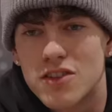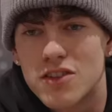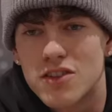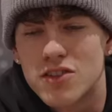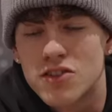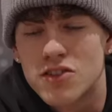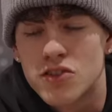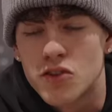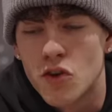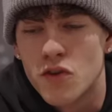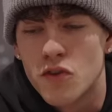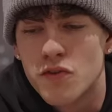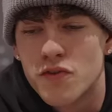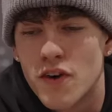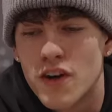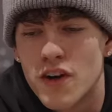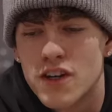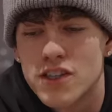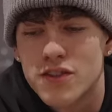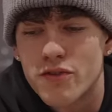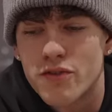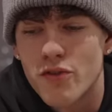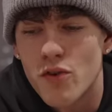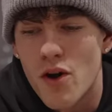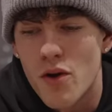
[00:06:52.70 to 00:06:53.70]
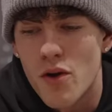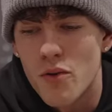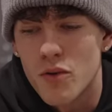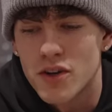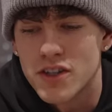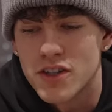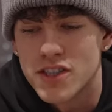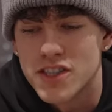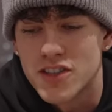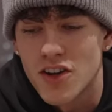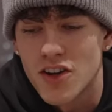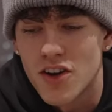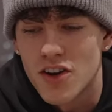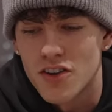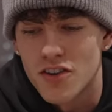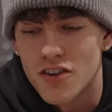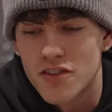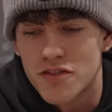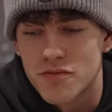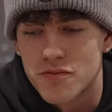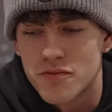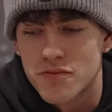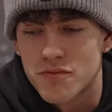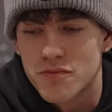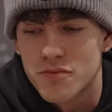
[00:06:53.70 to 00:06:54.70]
So first of all, I want to start
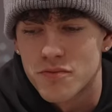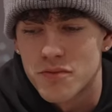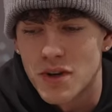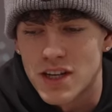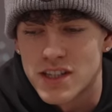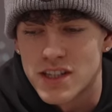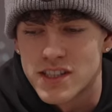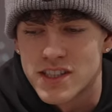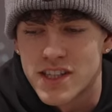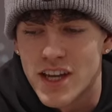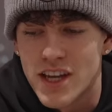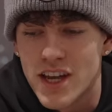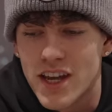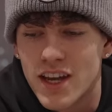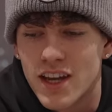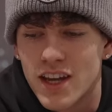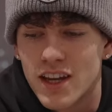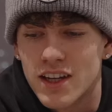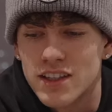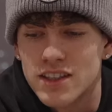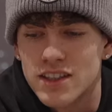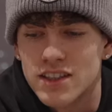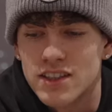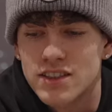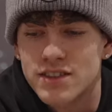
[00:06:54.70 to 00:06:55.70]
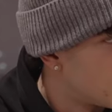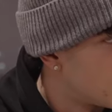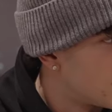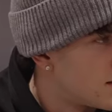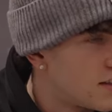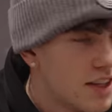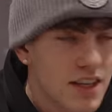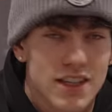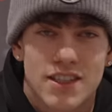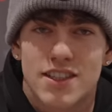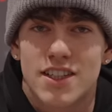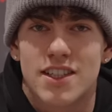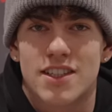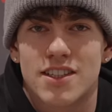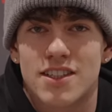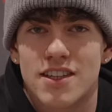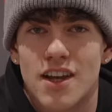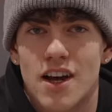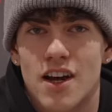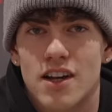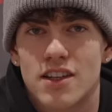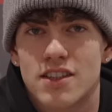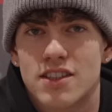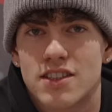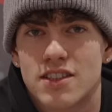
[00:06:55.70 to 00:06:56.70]
off by saying this is
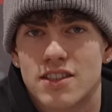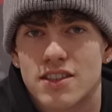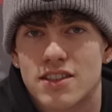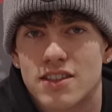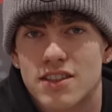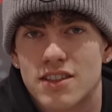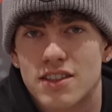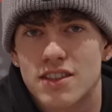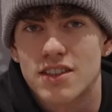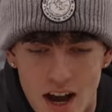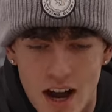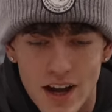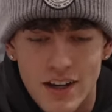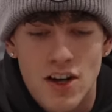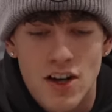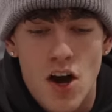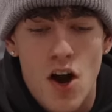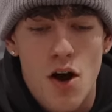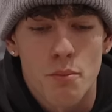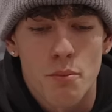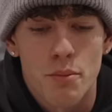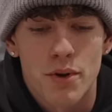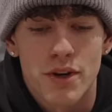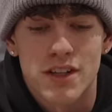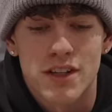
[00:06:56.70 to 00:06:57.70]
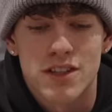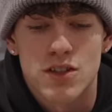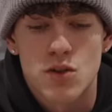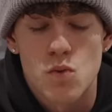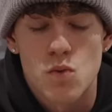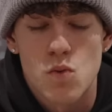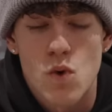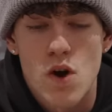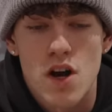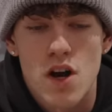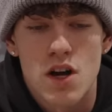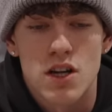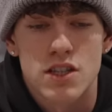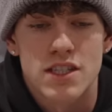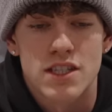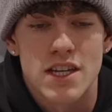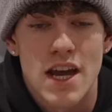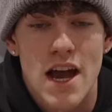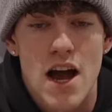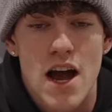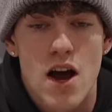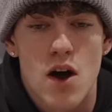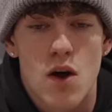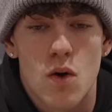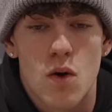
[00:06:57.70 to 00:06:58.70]
nuts. I can't put into words
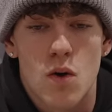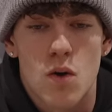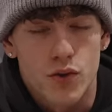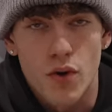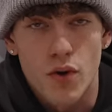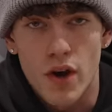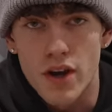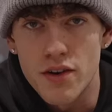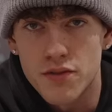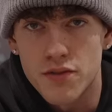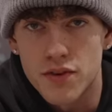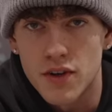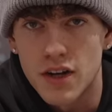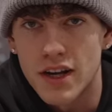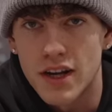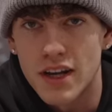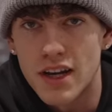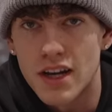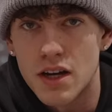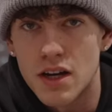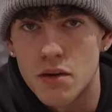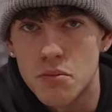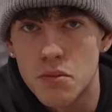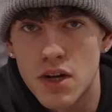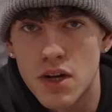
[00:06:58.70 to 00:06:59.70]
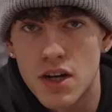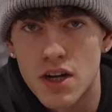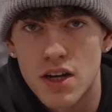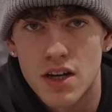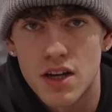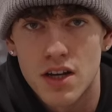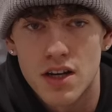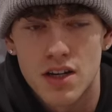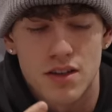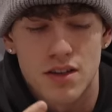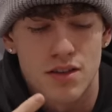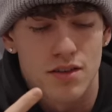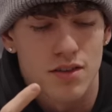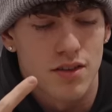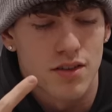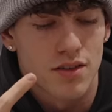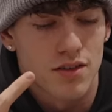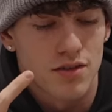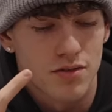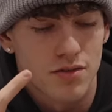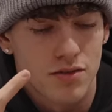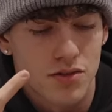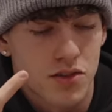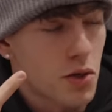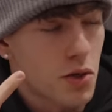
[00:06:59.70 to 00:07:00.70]
how grateful I am.
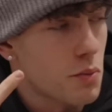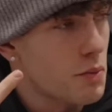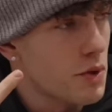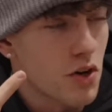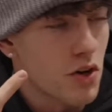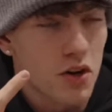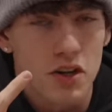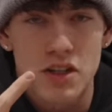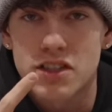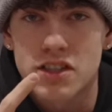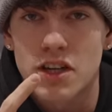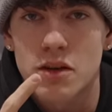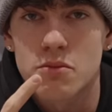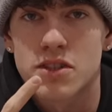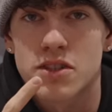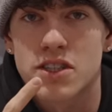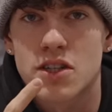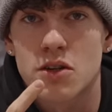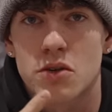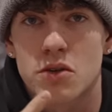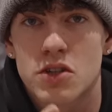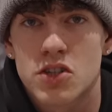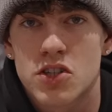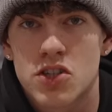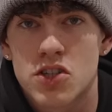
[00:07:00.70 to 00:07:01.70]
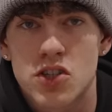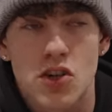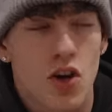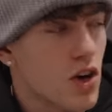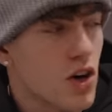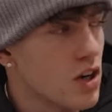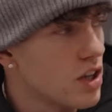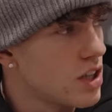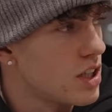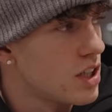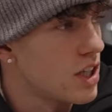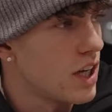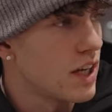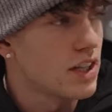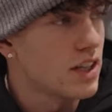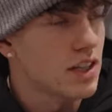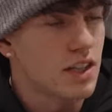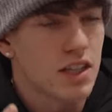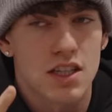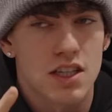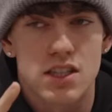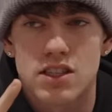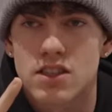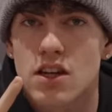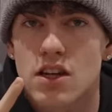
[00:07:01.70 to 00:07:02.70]
To be honest, I'm still in shock. Like,
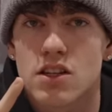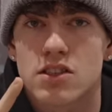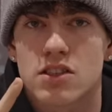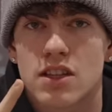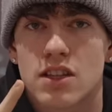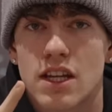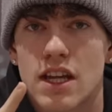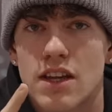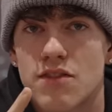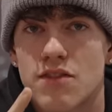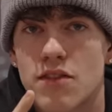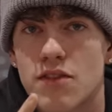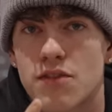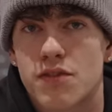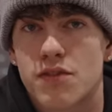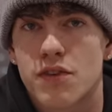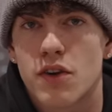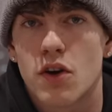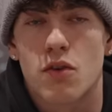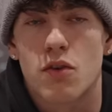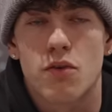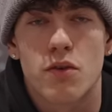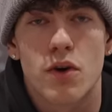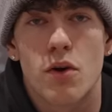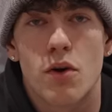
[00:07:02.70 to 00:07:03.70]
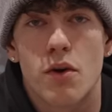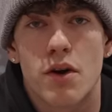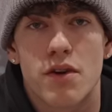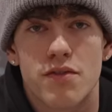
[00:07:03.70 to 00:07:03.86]
this doesn't even feel real.